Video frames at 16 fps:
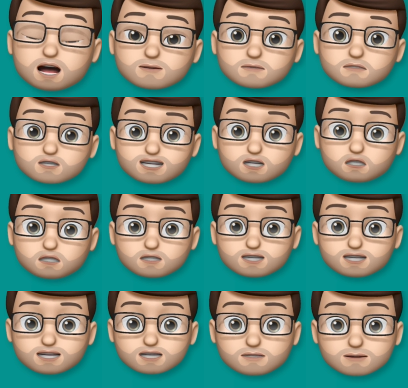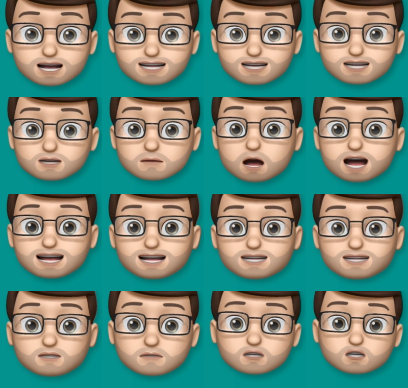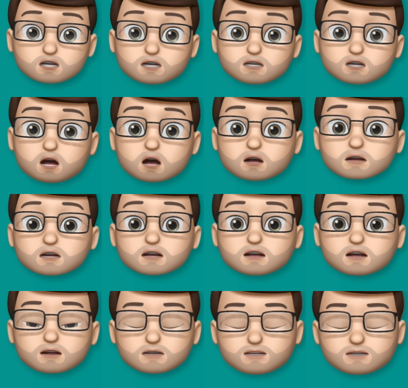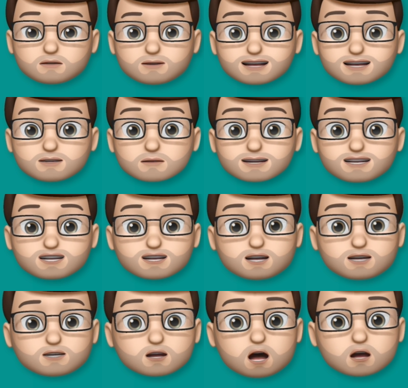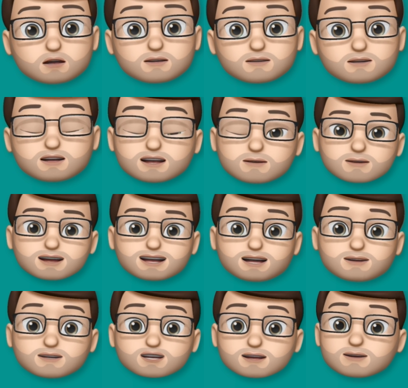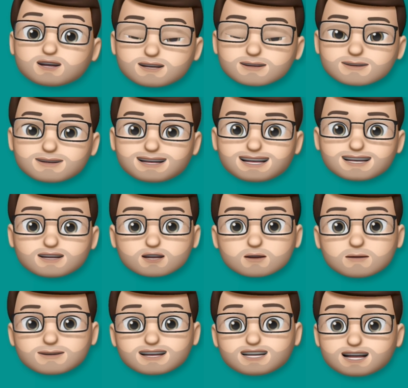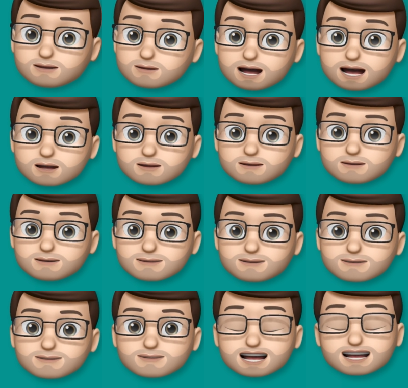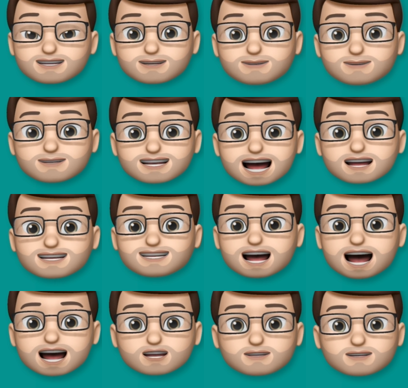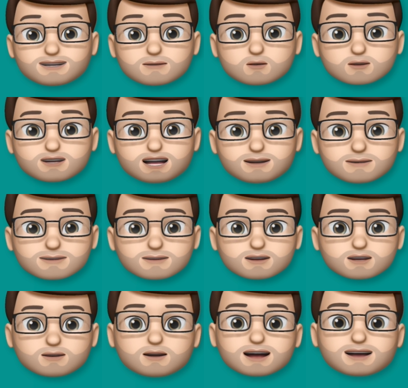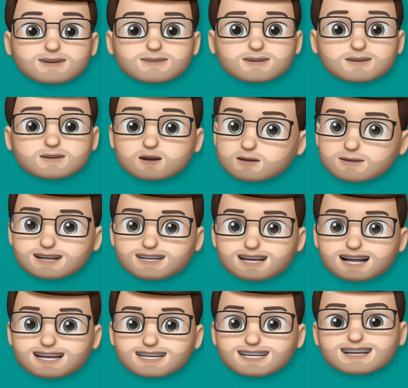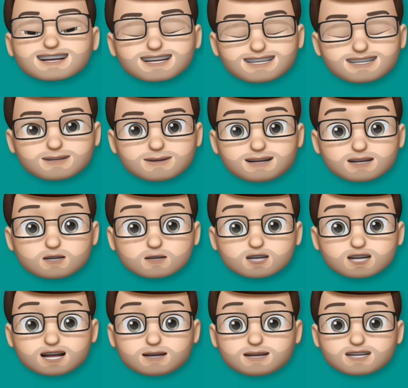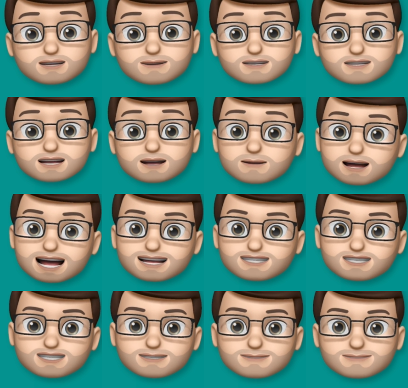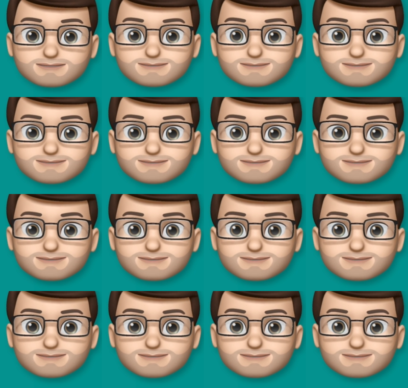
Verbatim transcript: I'm pretty sure it sounds better to my ears when it's turned on compared to when it's turned off, but I'd love to know what you think in the comments down below. And don't forget there are hundreds more tips for your iPhone on my channel, so make sure you go and subscribe next.